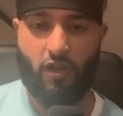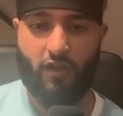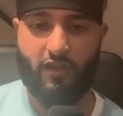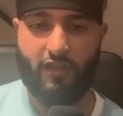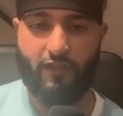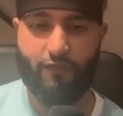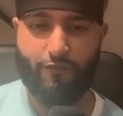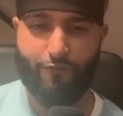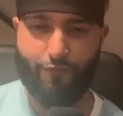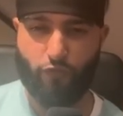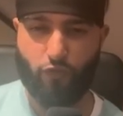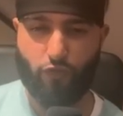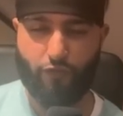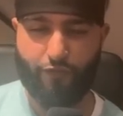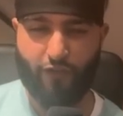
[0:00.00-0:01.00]
in
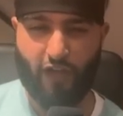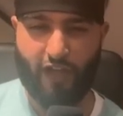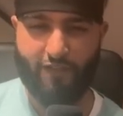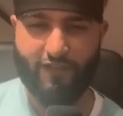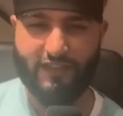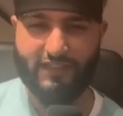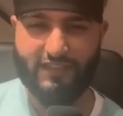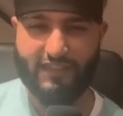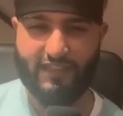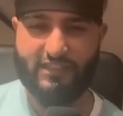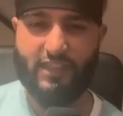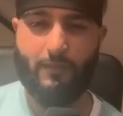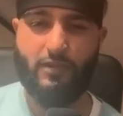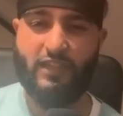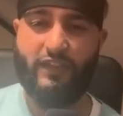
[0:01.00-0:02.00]
4, 5, and 6,
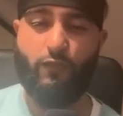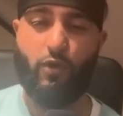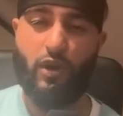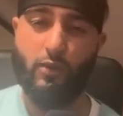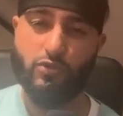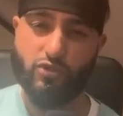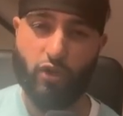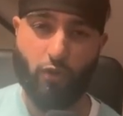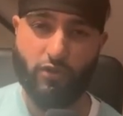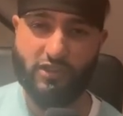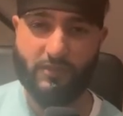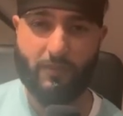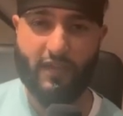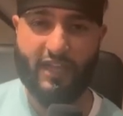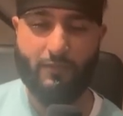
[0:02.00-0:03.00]
I believe, where I was going to
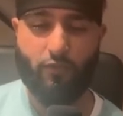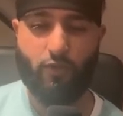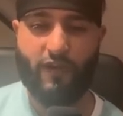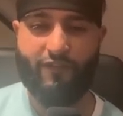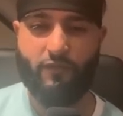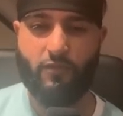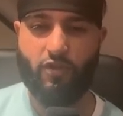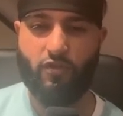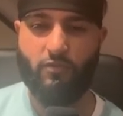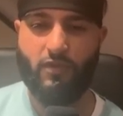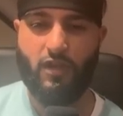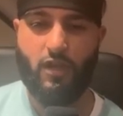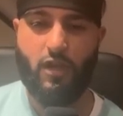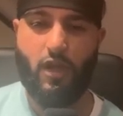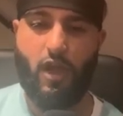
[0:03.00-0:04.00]
play him away from home,
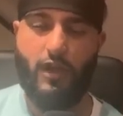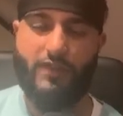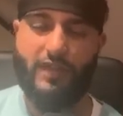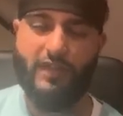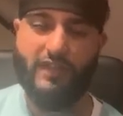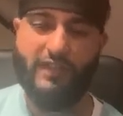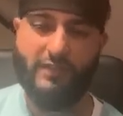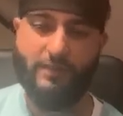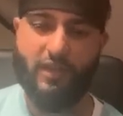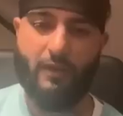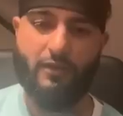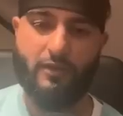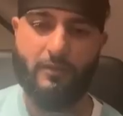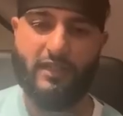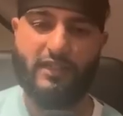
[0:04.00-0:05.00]
I think he's
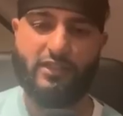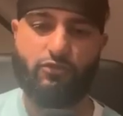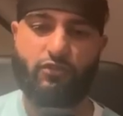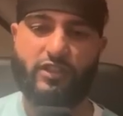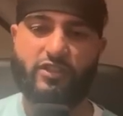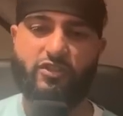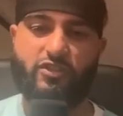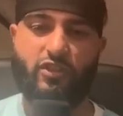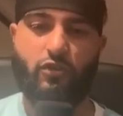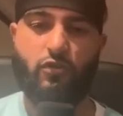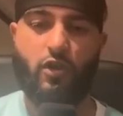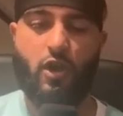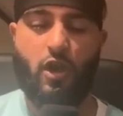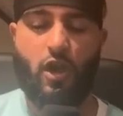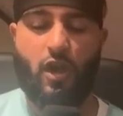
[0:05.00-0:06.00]
becoming a minute's risk. So
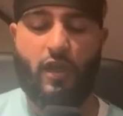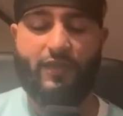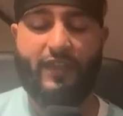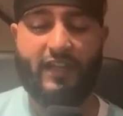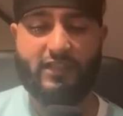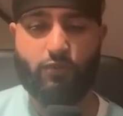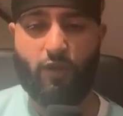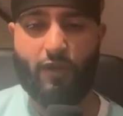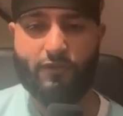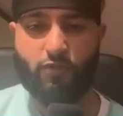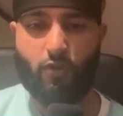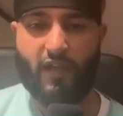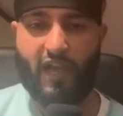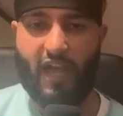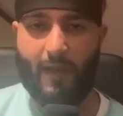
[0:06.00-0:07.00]
that's why I was
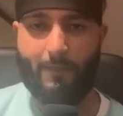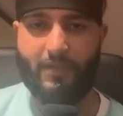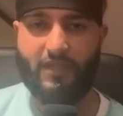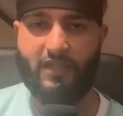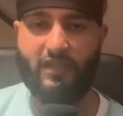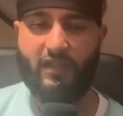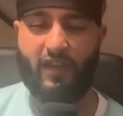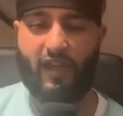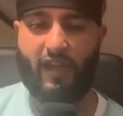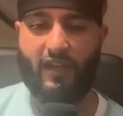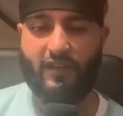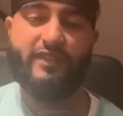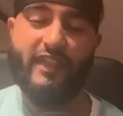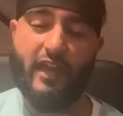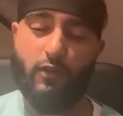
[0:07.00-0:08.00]
quite happy,
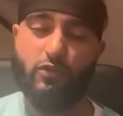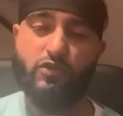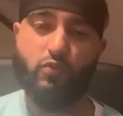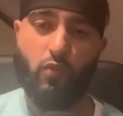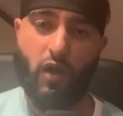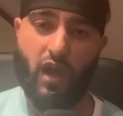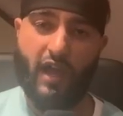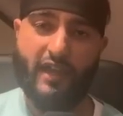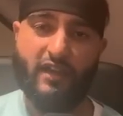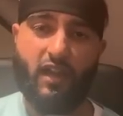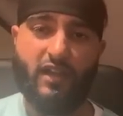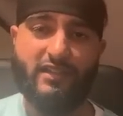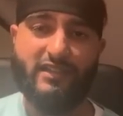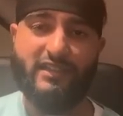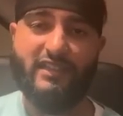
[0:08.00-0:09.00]
and that was why I
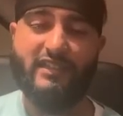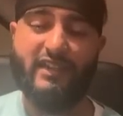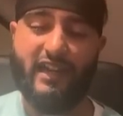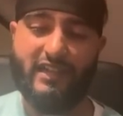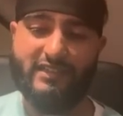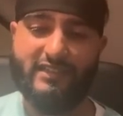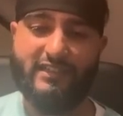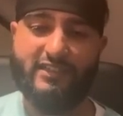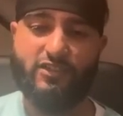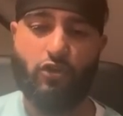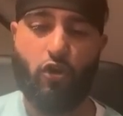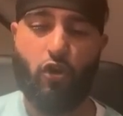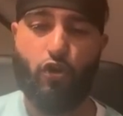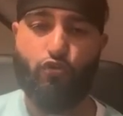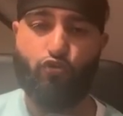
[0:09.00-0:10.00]
did the analysis
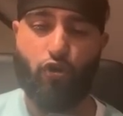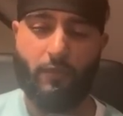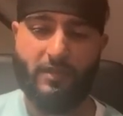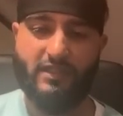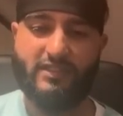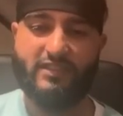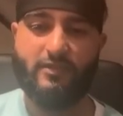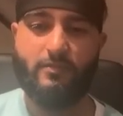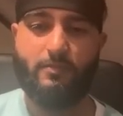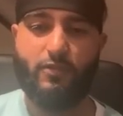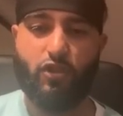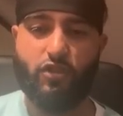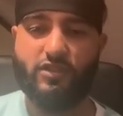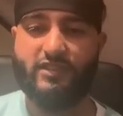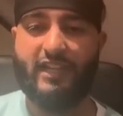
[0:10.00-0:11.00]
on Robinson,
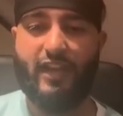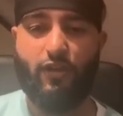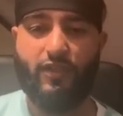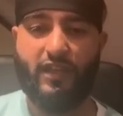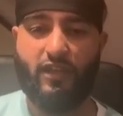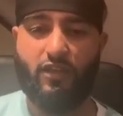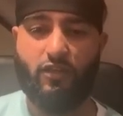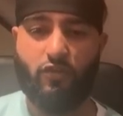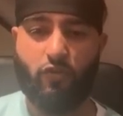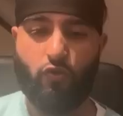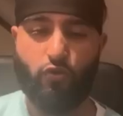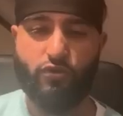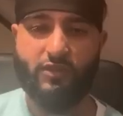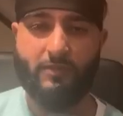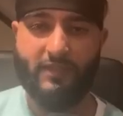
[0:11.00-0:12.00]
because now that
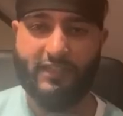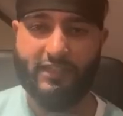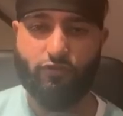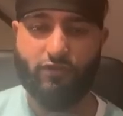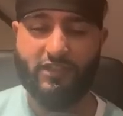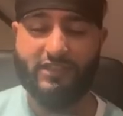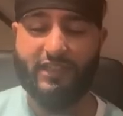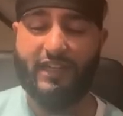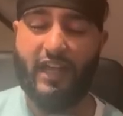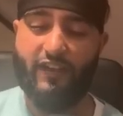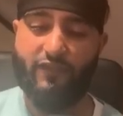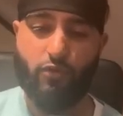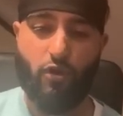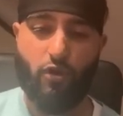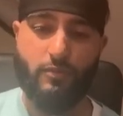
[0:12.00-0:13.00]
Hall's a minute's risk and I have
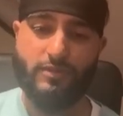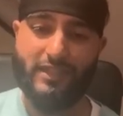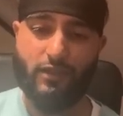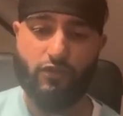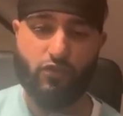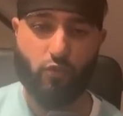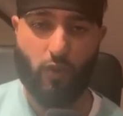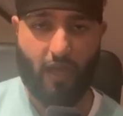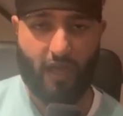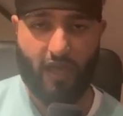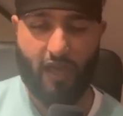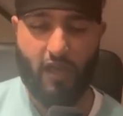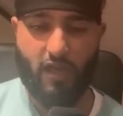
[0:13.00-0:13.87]
problems elsewhere,